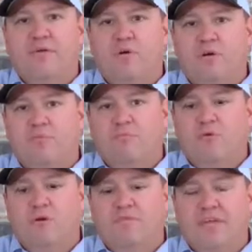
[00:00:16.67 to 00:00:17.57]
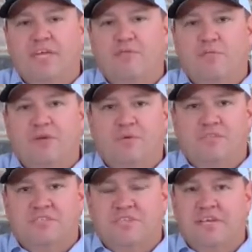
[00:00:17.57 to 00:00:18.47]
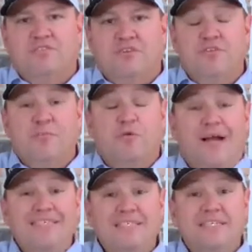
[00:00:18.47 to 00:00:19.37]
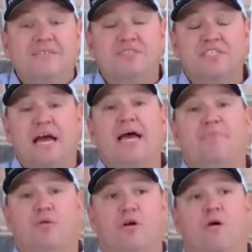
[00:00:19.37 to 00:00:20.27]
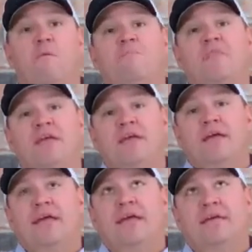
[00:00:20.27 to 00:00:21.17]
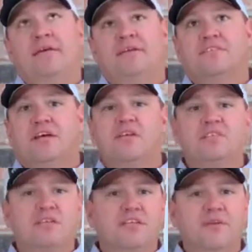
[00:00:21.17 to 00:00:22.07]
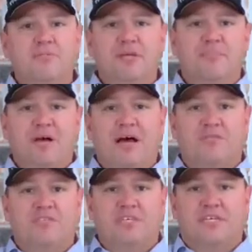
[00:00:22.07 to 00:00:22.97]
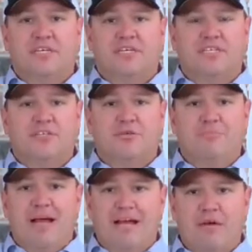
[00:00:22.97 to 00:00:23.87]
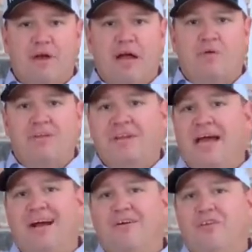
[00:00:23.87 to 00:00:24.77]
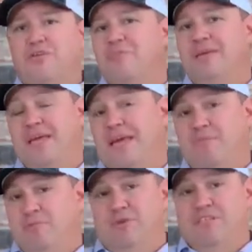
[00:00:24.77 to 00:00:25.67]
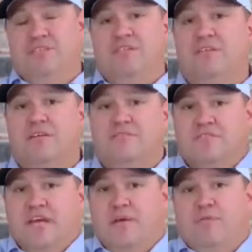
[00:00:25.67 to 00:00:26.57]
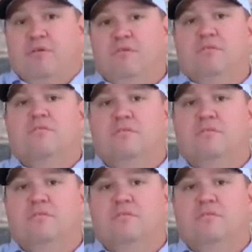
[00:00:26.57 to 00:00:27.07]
Welcome aboard. Thank you for being with us today. So you're the president of SkyPro, and tell us a little bit about your background and how you became the president of SkyPro.